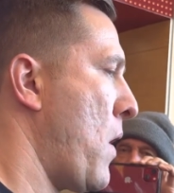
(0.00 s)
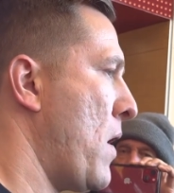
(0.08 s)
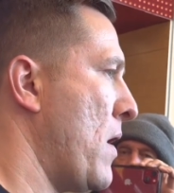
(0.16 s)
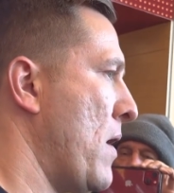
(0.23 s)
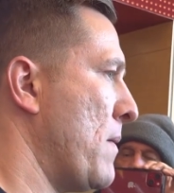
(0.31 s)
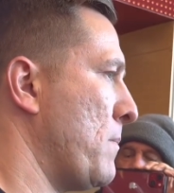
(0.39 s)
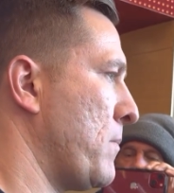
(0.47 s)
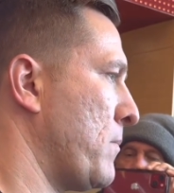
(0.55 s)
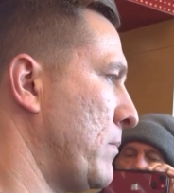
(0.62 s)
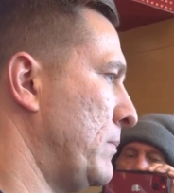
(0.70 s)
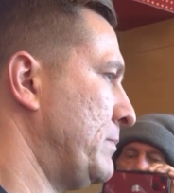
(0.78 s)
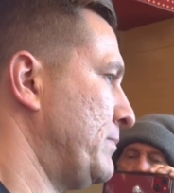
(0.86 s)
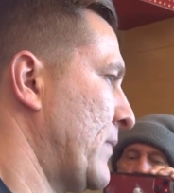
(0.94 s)
I
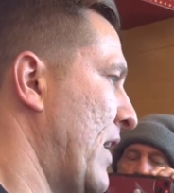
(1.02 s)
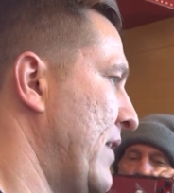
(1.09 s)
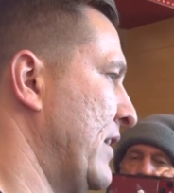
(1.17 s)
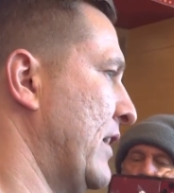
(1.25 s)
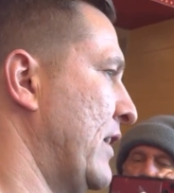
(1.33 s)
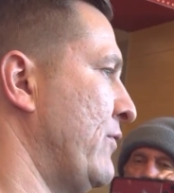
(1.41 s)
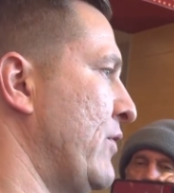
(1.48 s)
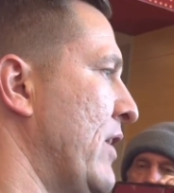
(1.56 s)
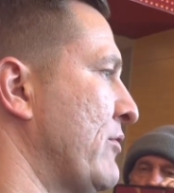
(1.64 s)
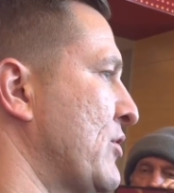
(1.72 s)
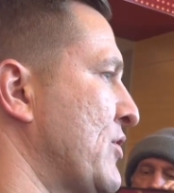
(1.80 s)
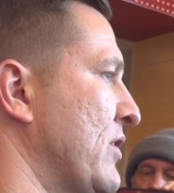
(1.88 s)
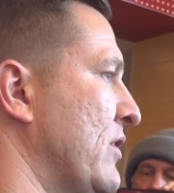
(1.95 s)
think if you
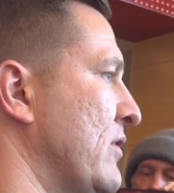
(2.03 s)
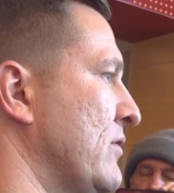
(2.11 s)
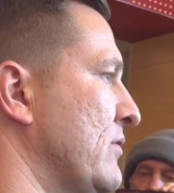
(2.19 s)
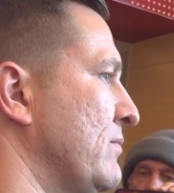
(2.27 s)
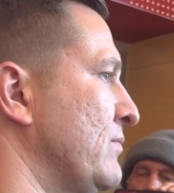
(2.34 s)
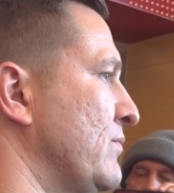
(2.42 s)
ever start,